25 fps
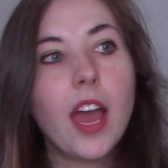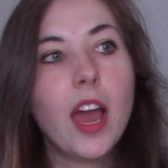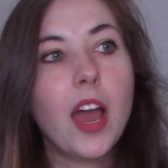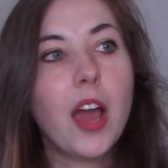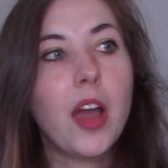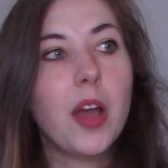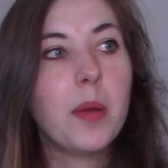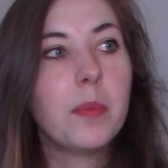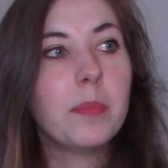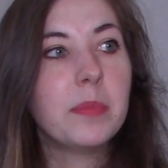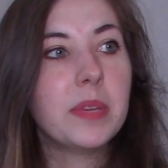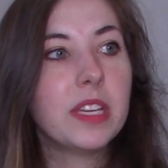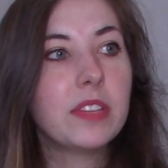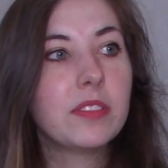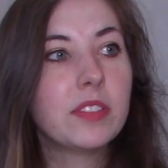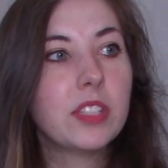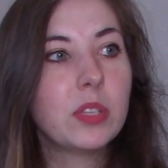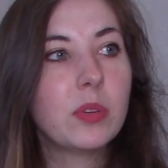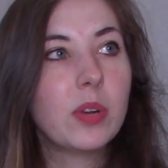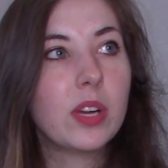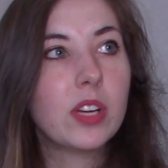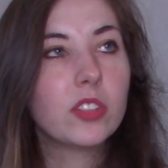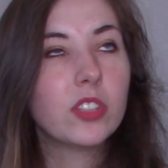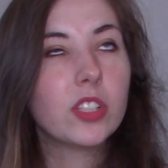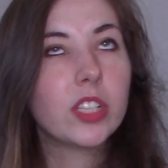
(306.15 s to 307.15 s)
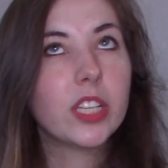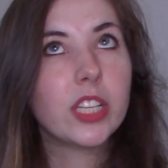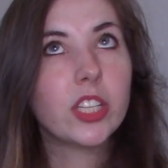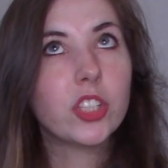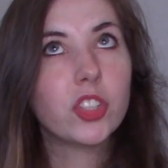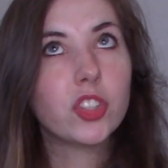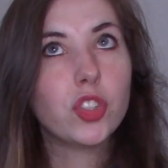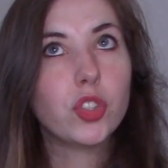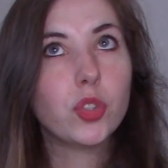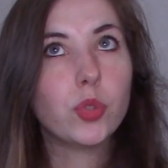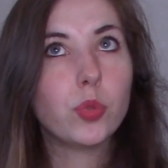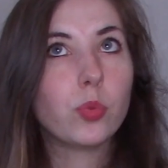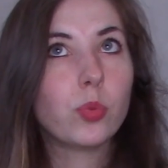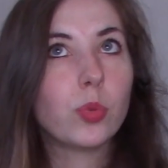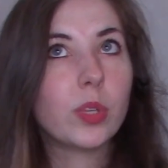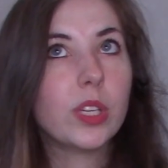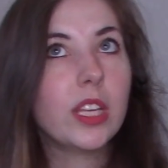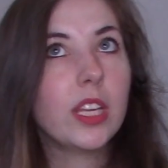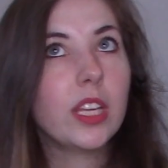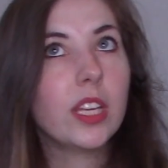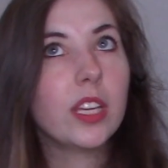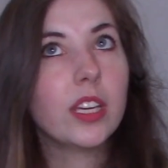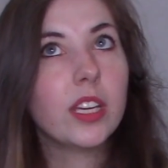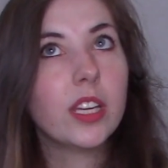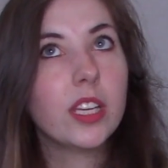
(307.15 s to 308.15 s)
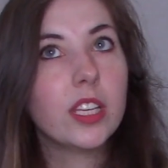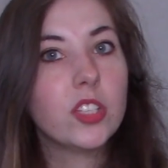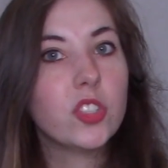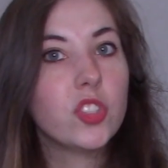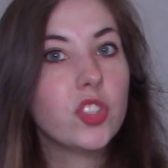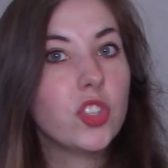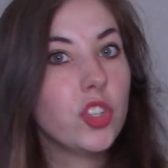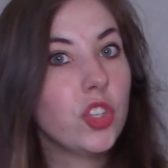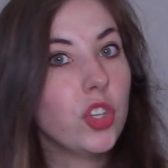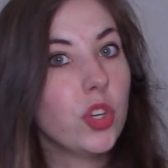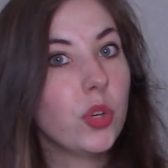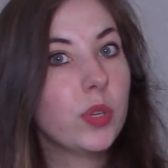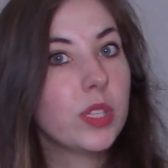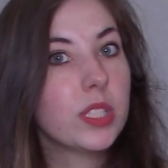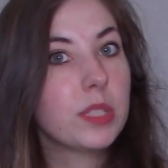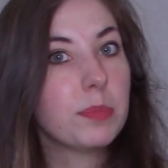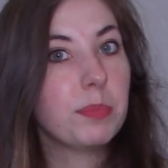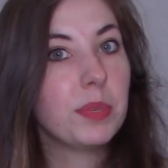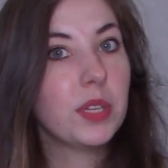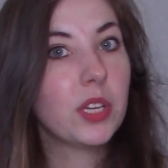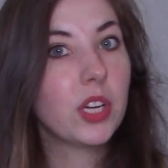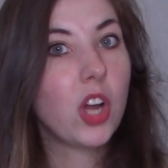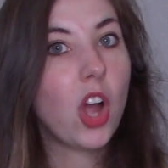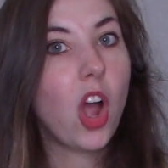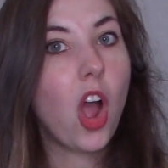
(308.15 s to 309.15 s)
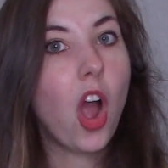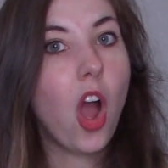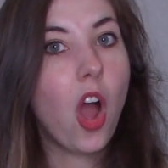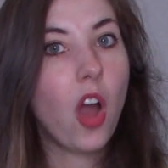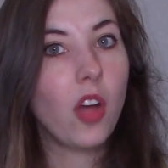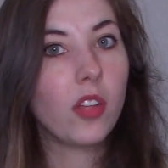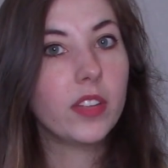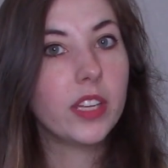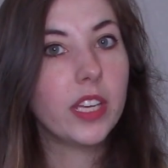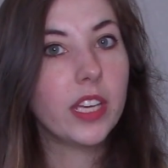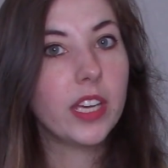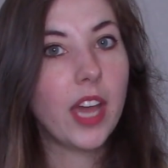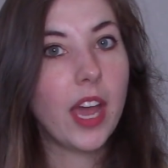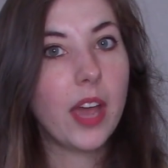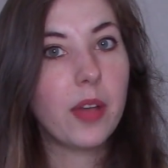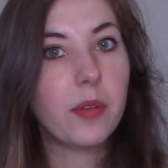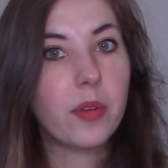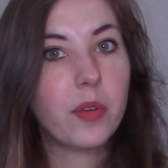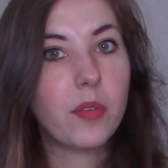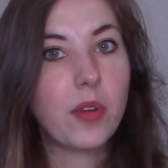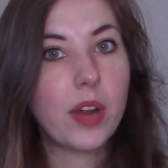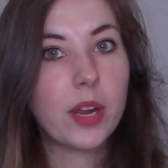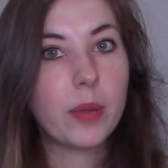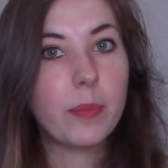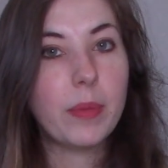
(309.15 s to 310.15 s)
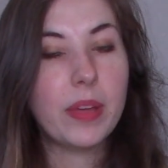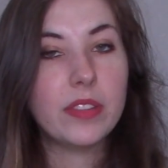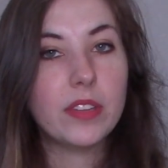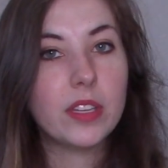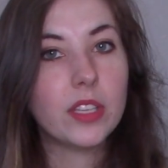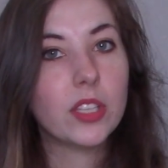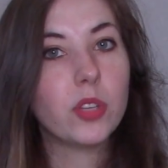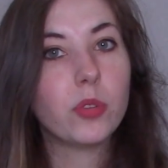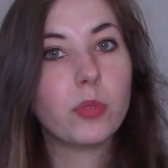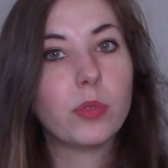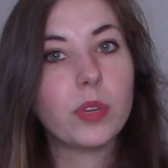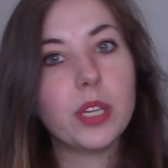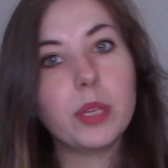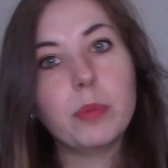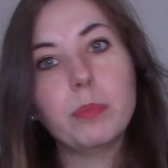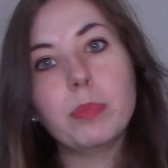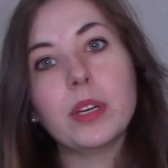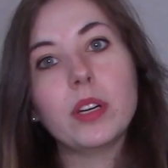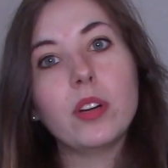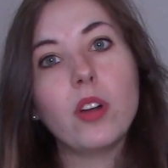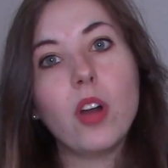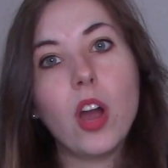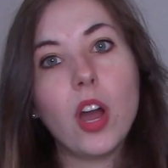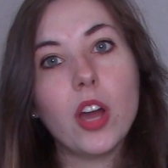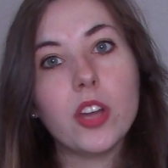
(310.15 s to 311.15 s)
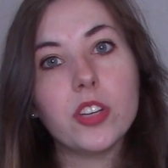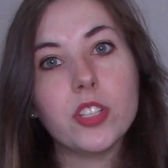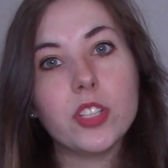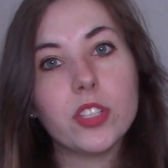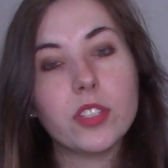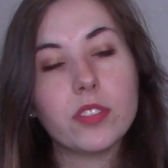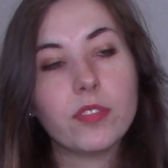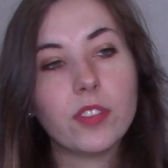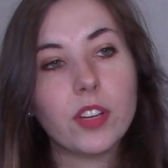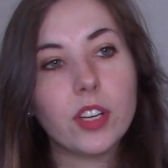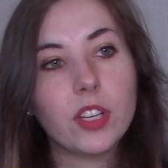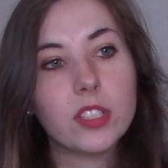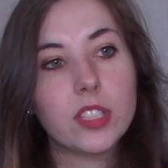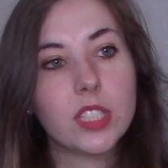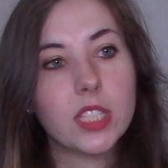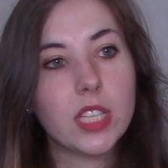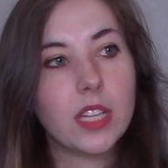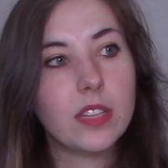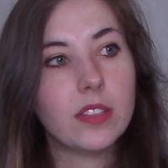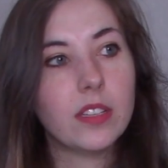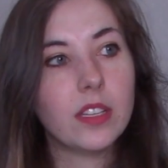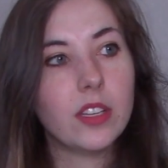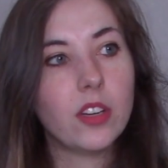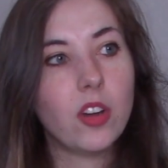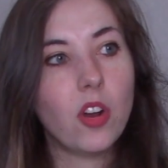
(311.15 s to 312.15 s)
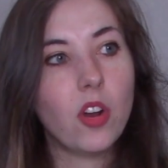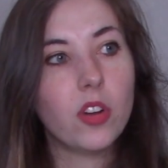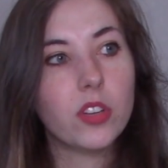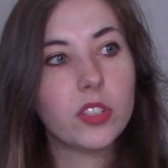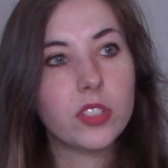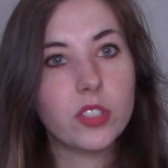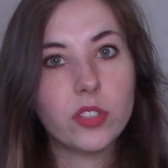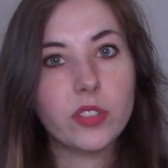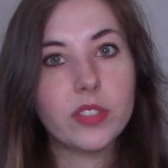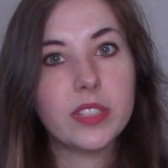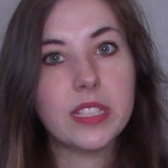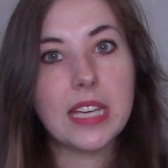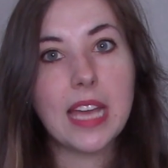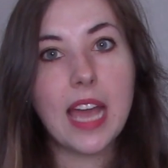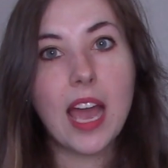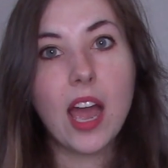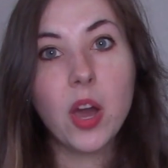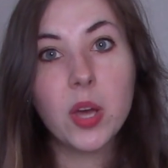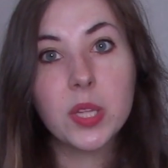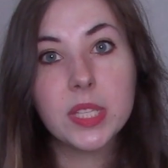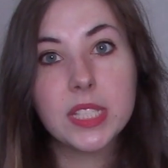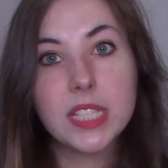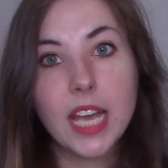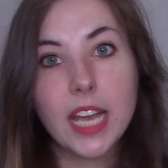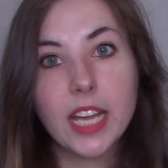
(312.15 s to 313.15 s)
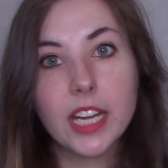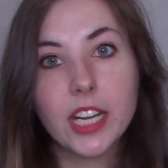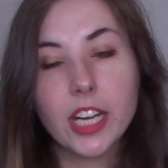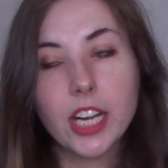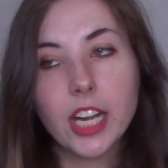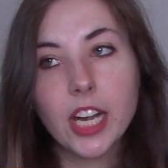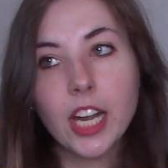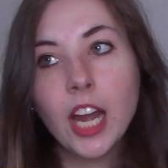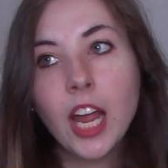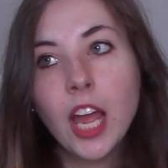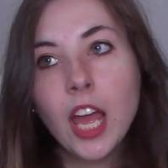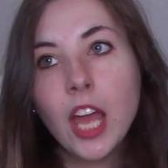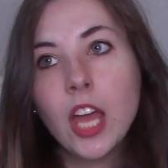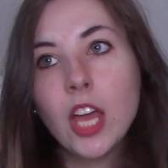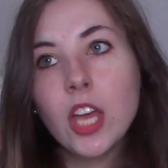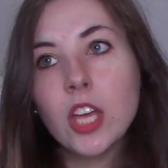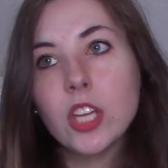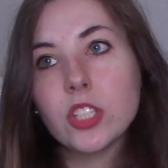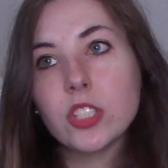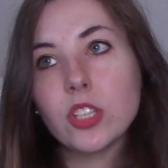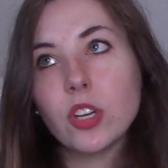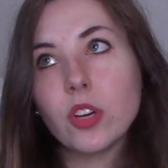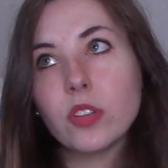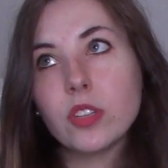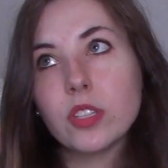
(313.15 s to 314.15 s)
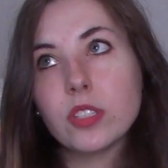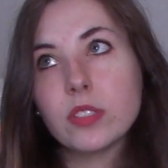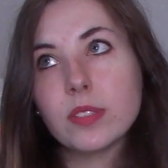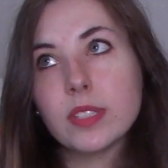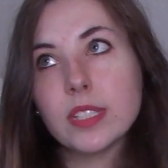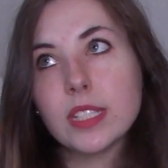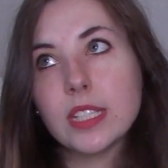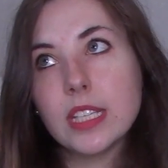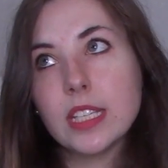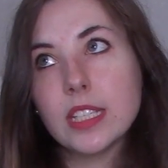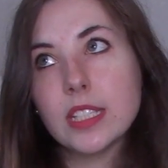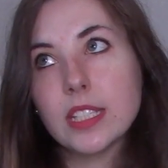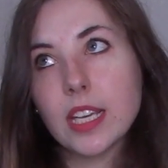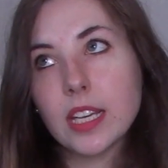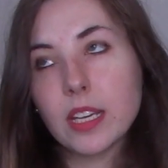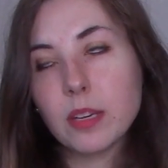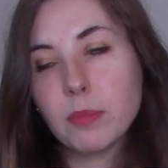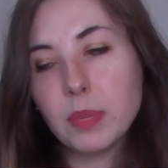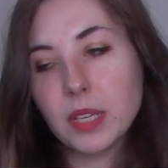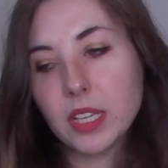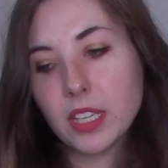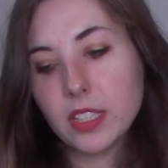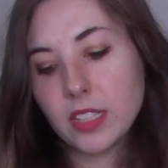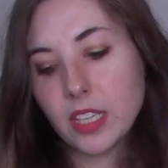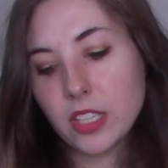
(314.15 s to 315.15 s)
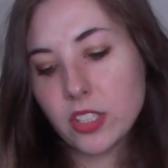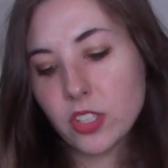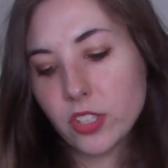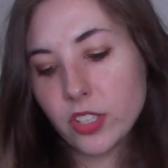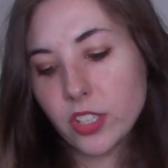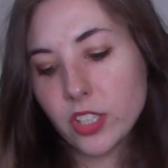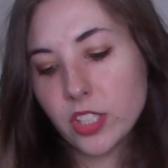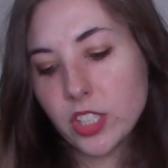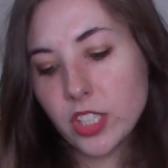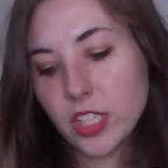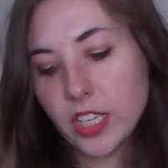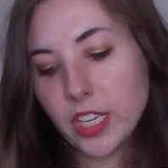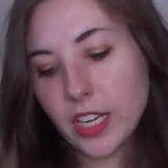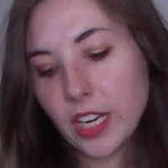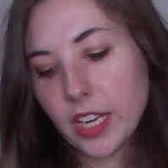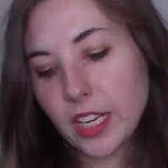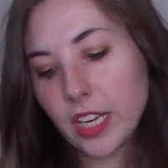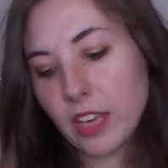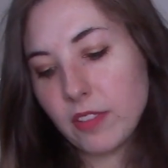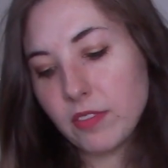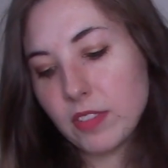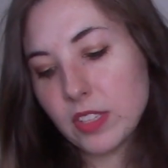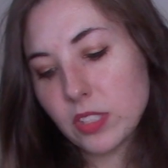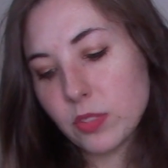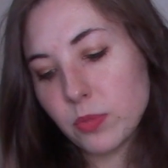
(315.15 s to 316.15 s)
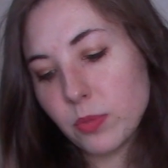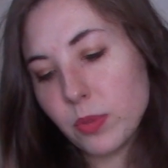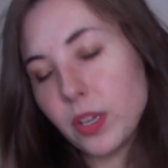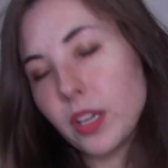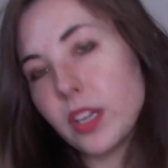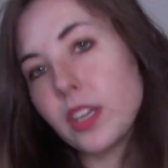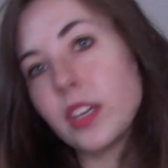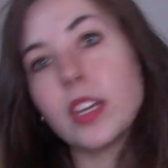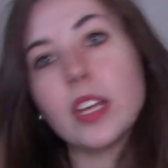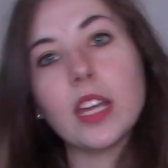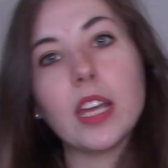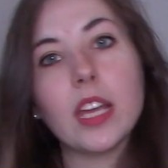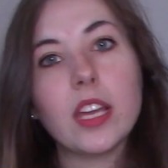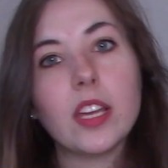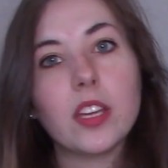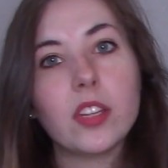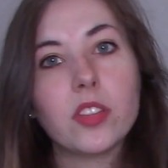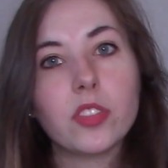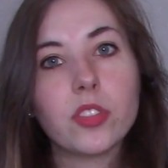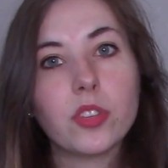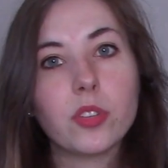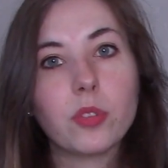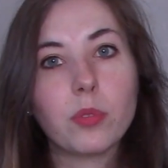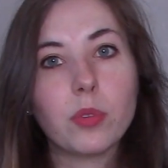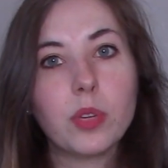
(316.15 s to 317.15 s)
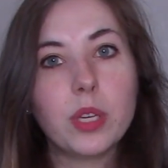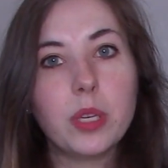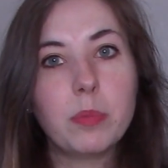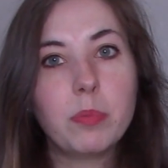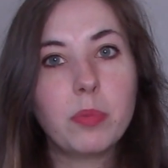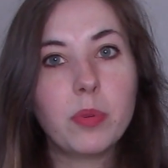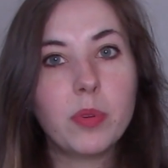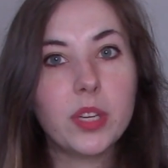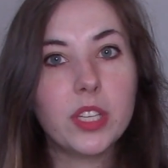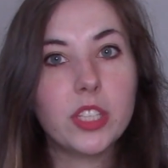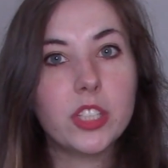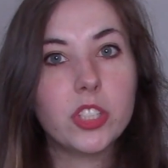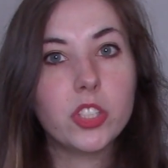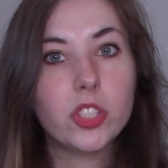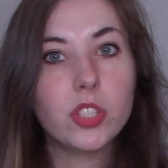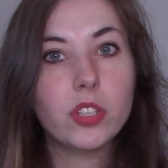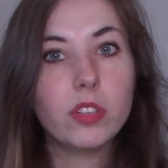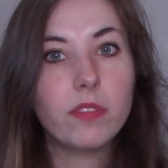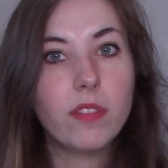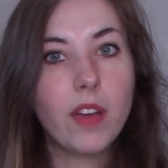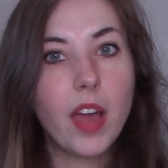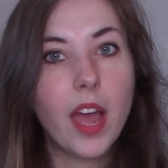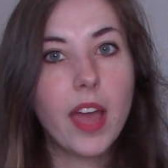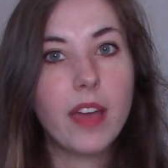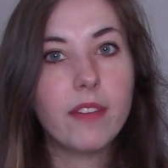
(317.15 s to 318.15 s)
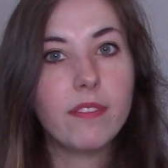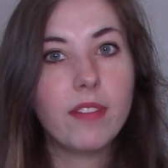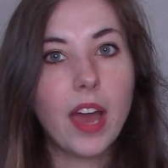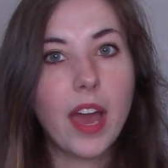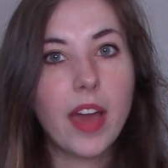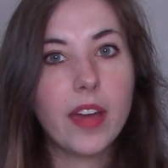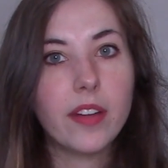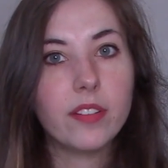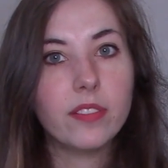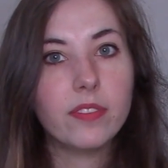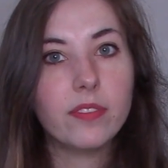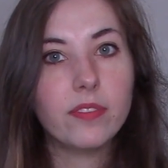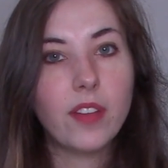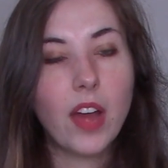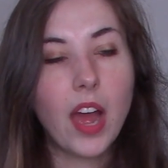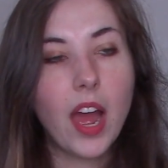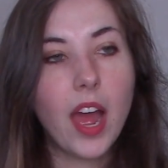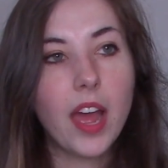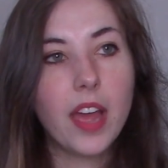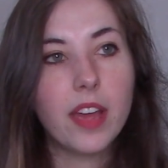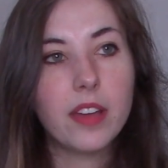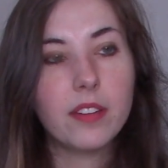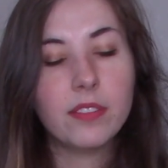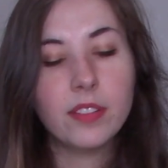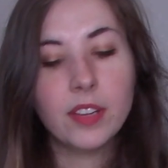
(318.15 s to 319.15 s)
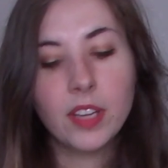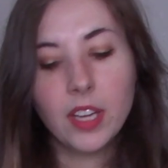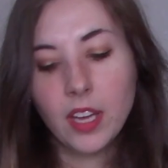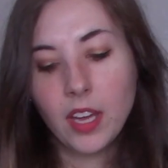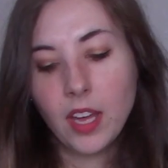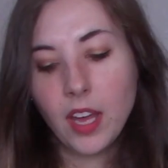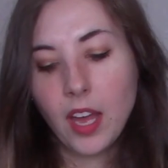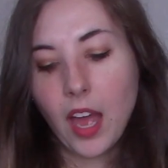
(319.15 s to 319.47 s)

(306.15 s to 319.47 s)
If you are looking to read his newest book, Holly, I would recommend that you read Bill Hodges first and then also The Outsider. So this was the second book in that trilogy, and I gave this one a 3.25 out of 5.